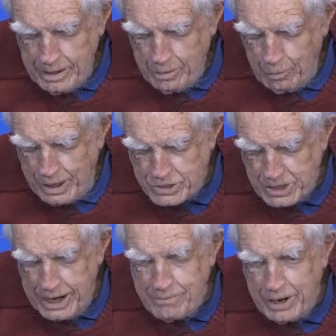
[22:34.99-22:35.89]
was
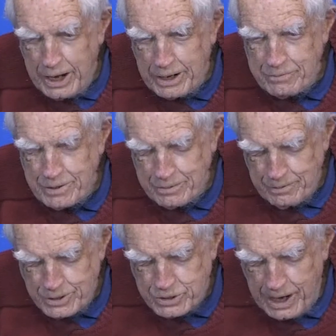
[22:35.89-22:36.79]
an aviator for the
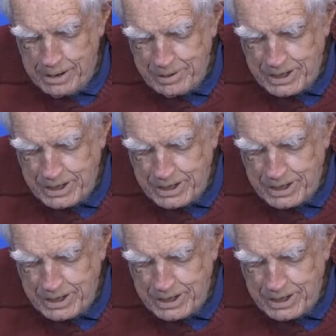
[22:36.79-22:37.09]
first time in